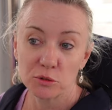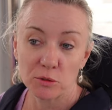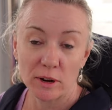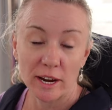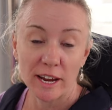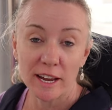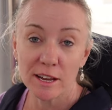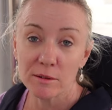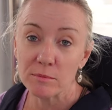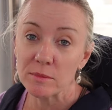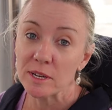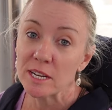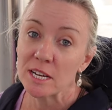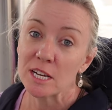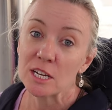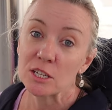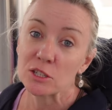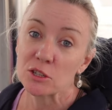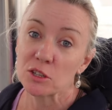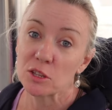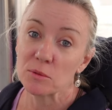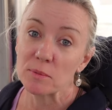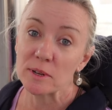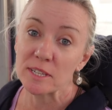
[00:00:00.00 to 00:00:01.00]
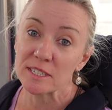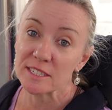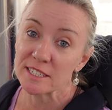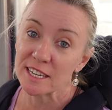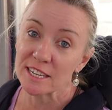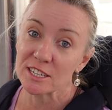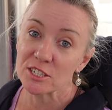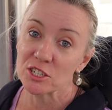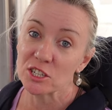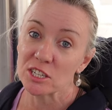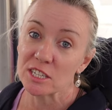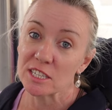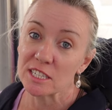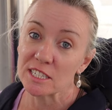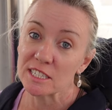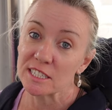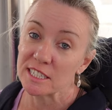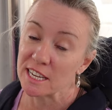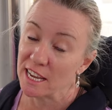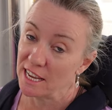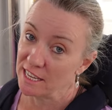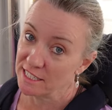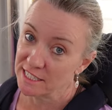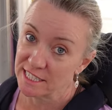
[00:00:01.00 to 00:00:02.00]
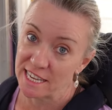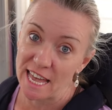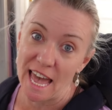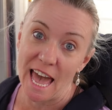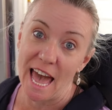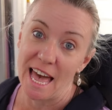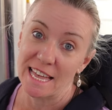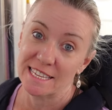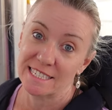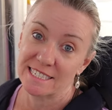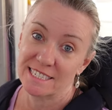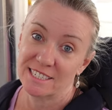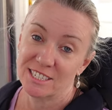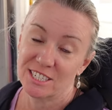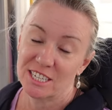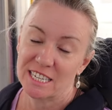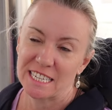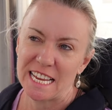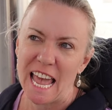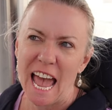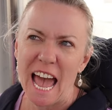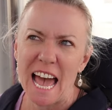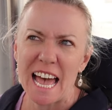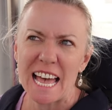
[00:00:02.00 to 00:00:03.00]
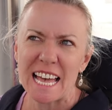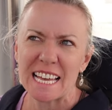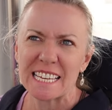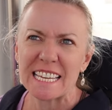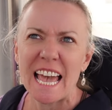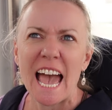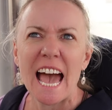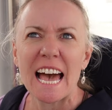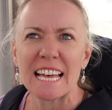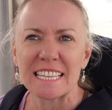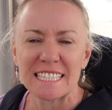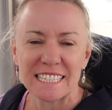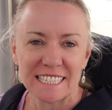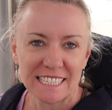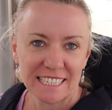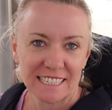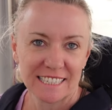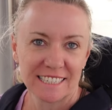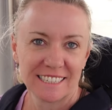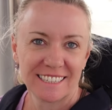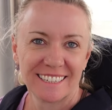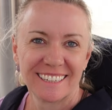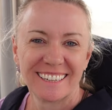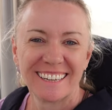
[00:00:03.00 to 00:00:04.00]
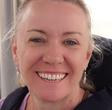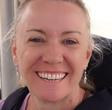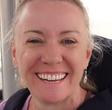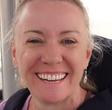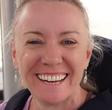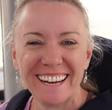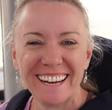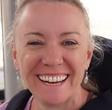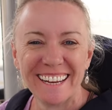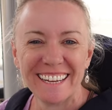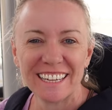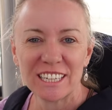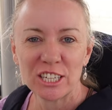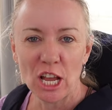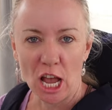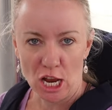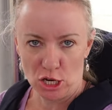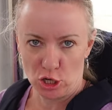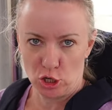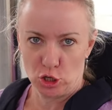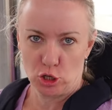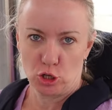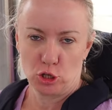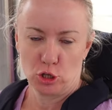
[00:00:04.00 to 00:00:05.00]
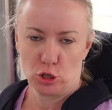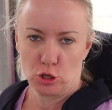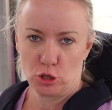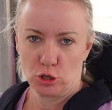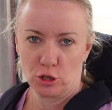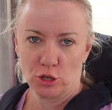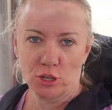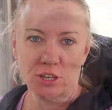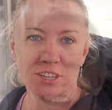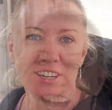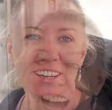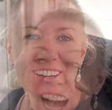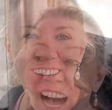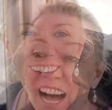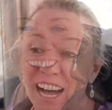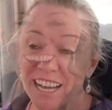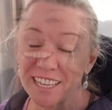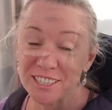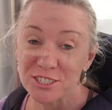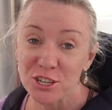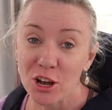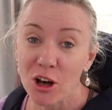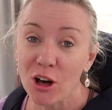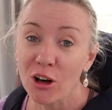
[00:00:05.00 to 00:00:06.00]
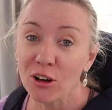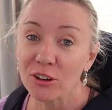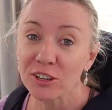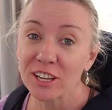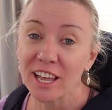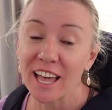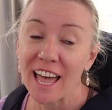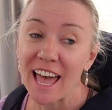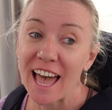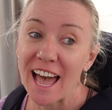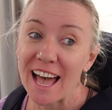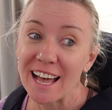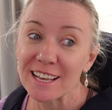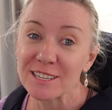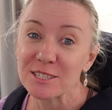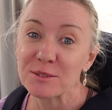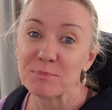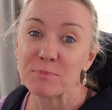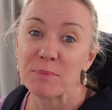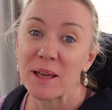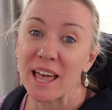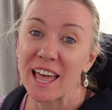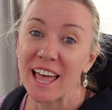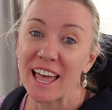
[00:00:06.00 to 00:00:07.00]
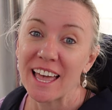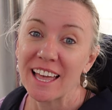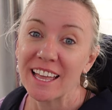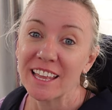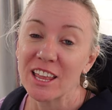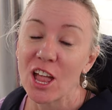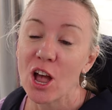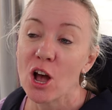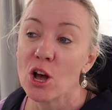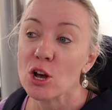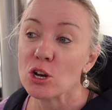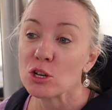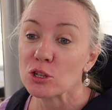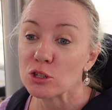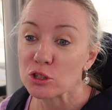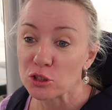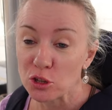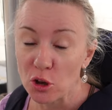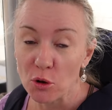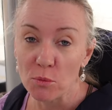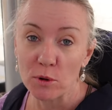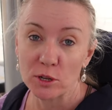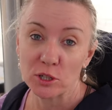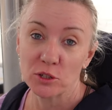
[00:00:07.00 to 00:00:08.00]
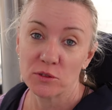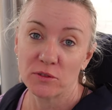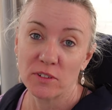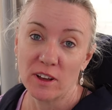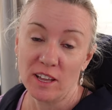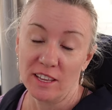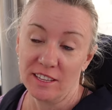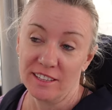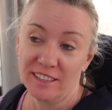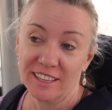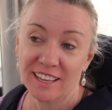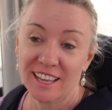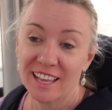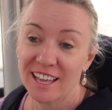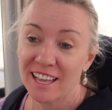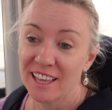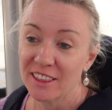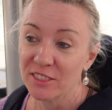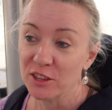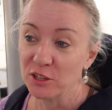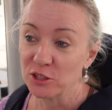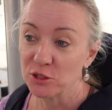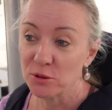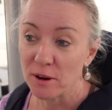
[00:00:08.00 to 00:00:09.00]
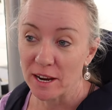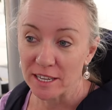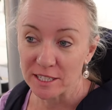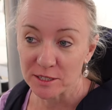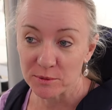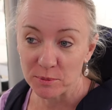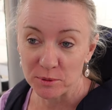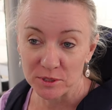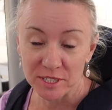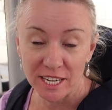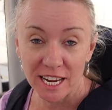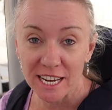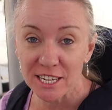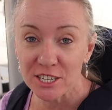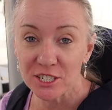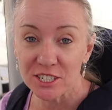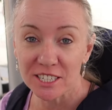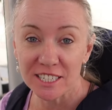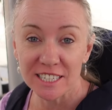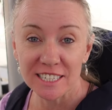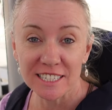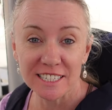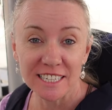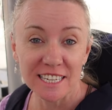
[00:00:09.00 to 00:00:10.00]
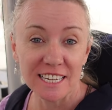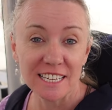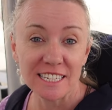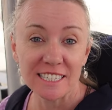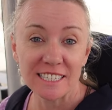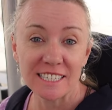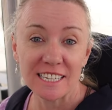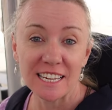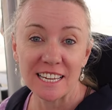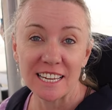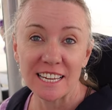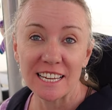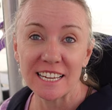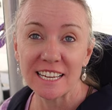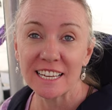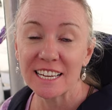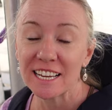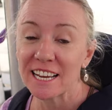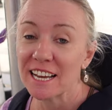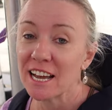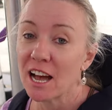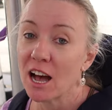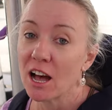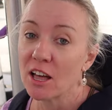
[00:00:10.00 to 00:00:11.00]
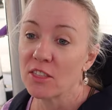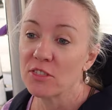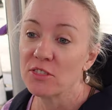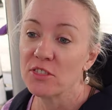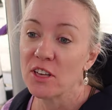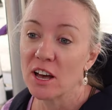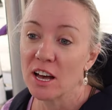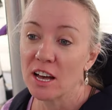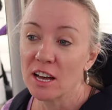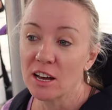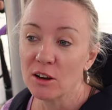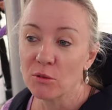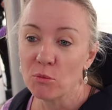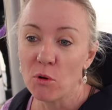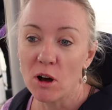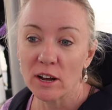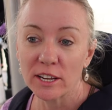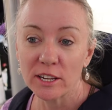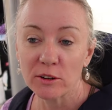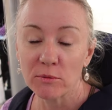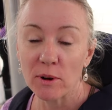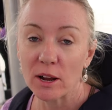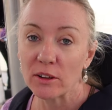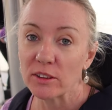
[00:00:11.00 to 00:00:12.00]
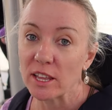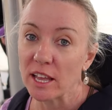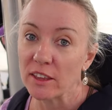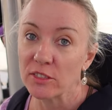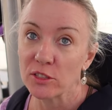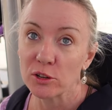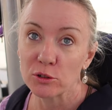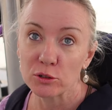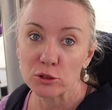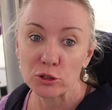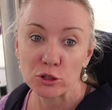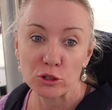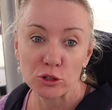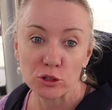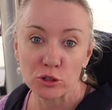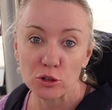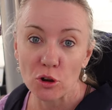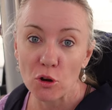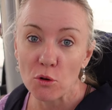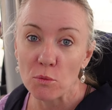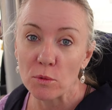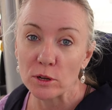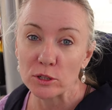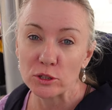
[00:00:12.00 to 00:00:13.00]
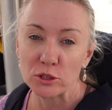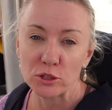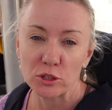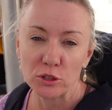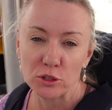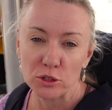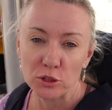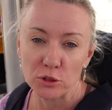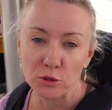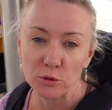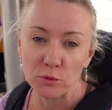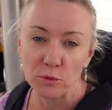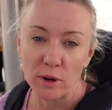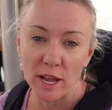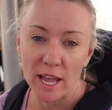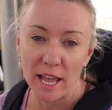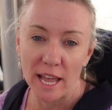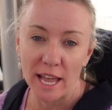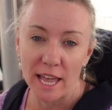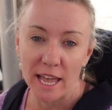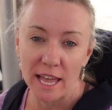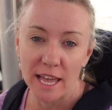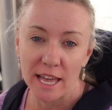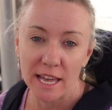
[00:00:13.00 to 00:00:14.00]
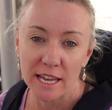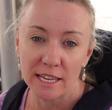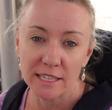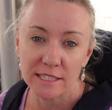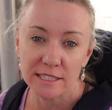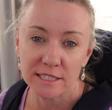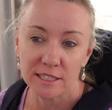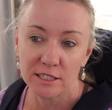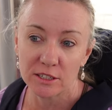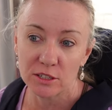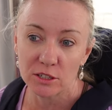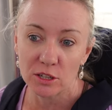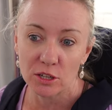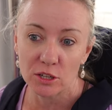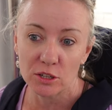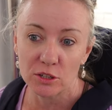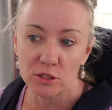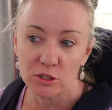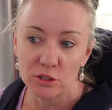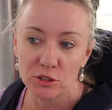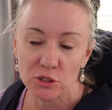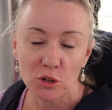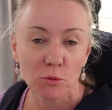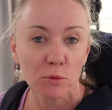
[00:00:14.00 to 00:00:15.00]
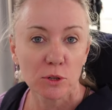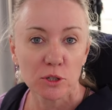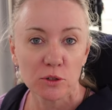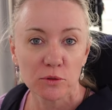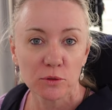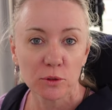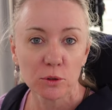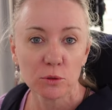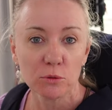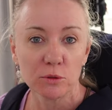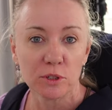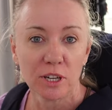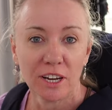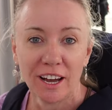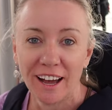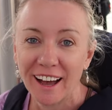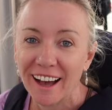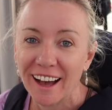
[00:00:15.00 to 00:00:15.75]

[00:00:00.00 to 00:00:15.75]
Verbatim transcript: tram to the bus station to head to Kaş. Kaş. Kaş. Kaş. Antalya has been so much fun. The transportation is easy, the walking around, and there's so much to do and so much food.